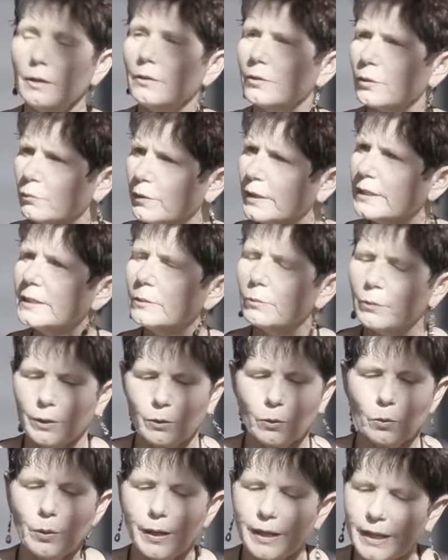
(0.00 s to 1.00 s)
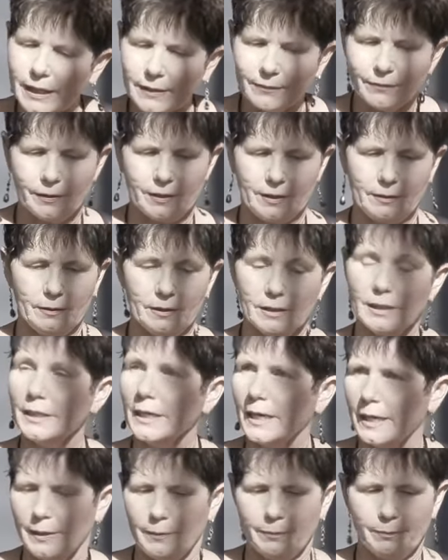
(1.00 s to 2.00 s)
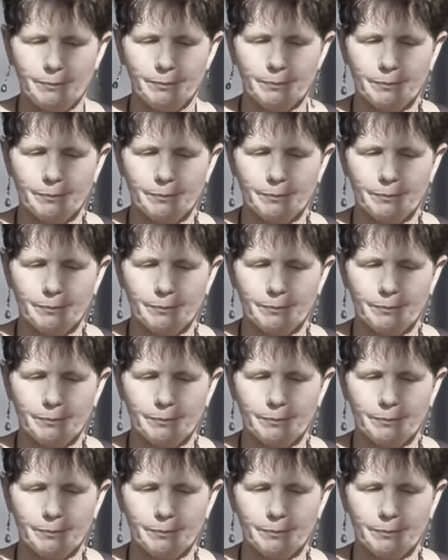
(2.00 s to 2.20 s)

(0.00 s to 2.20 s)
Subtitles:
the reason we're all here for today.